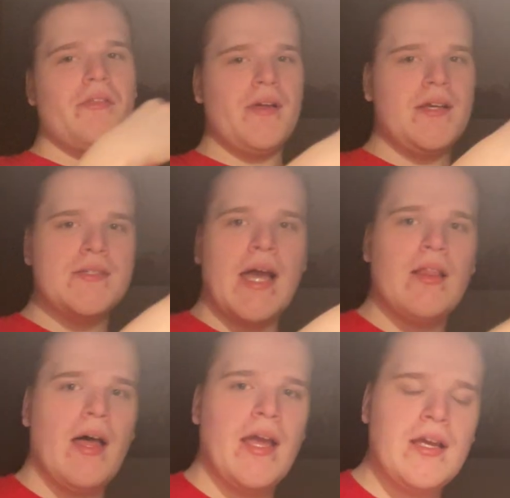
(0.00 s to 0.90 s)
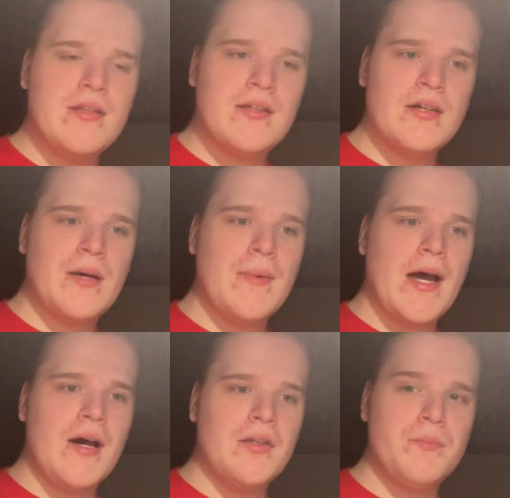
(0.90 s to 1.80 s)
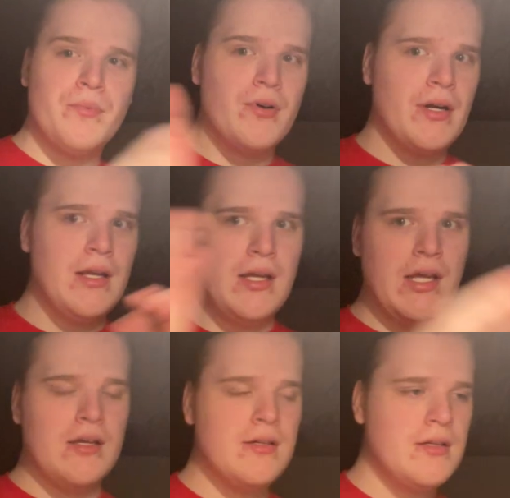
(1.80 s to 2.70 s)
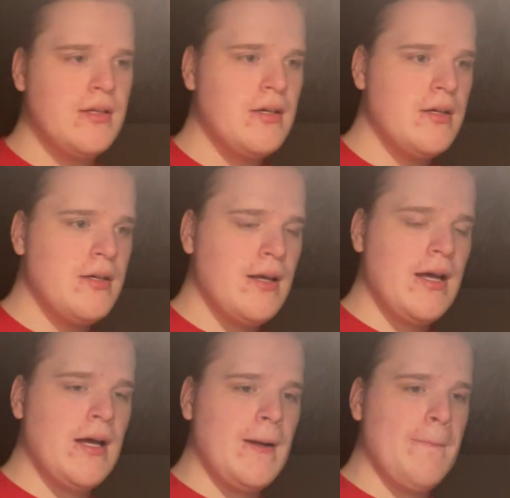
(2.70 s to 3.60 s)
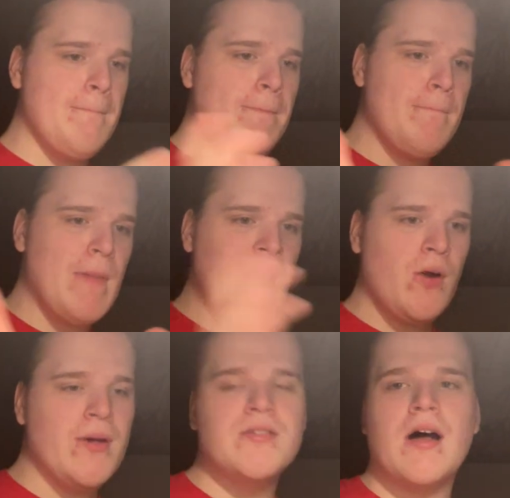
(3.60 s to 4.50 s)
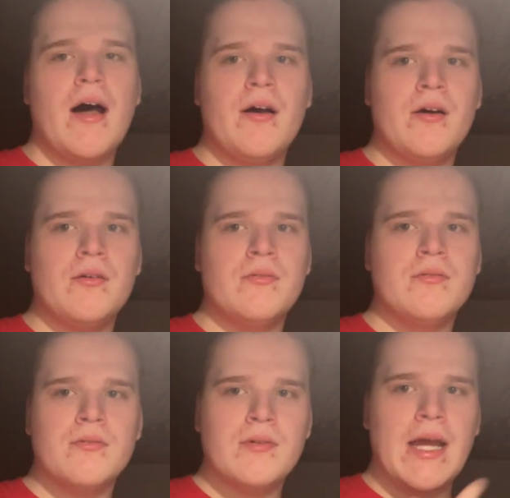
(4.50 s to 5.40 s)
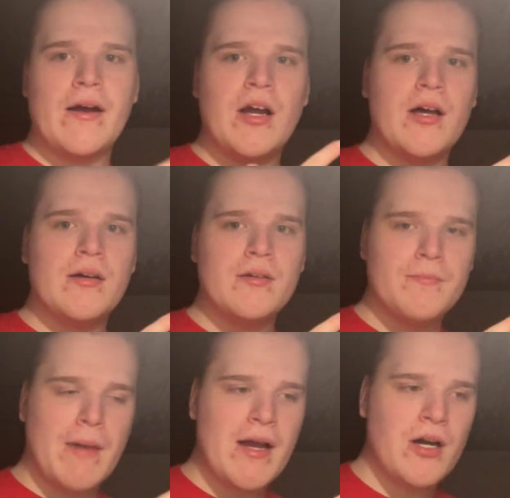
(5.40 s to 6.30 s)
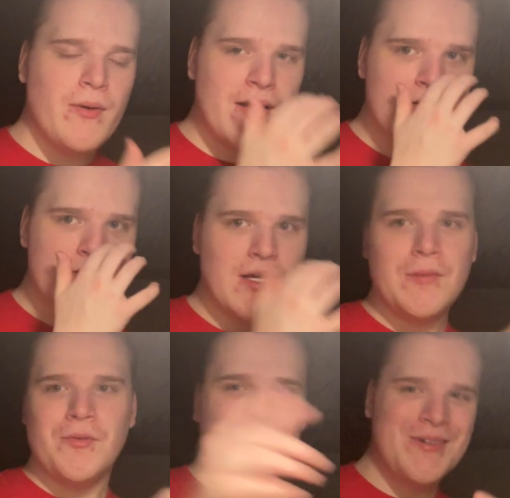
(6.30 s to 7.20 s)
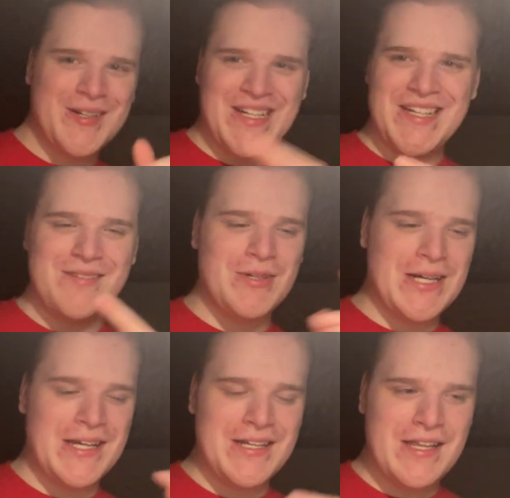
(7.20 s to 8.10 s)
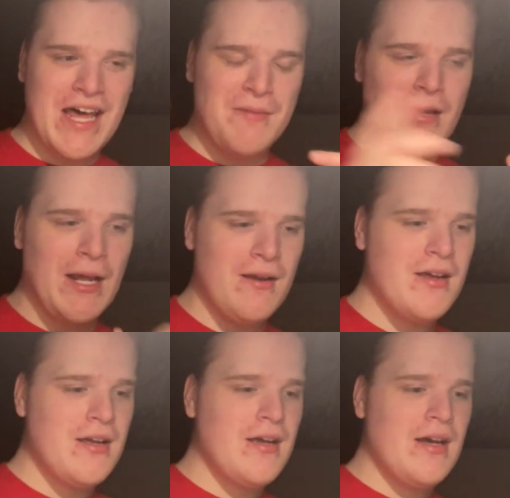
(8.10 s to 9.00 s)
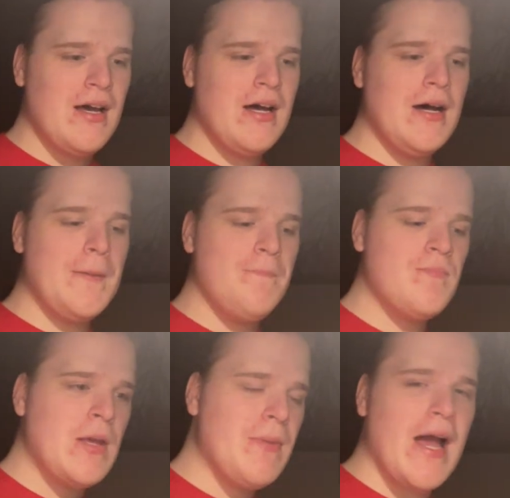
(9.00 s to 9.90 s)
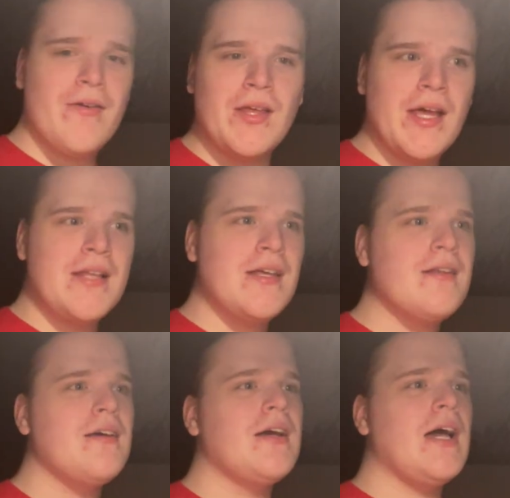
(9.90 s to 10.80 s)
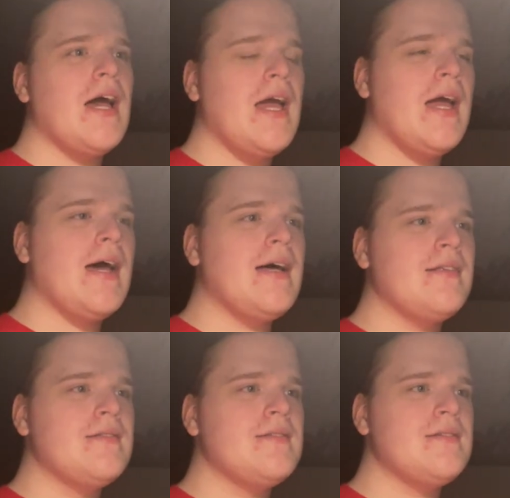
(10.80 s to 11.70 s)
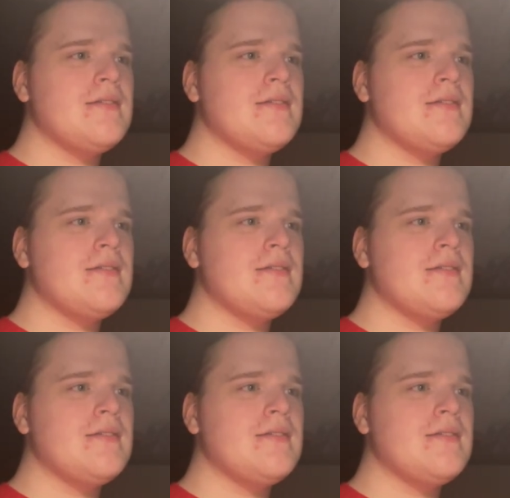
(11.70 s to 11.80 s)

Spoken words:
things I liked about pre Mac OS Tahoe era Mac OS. We're gonna get to that in a minute. But yeah, I really liked it, and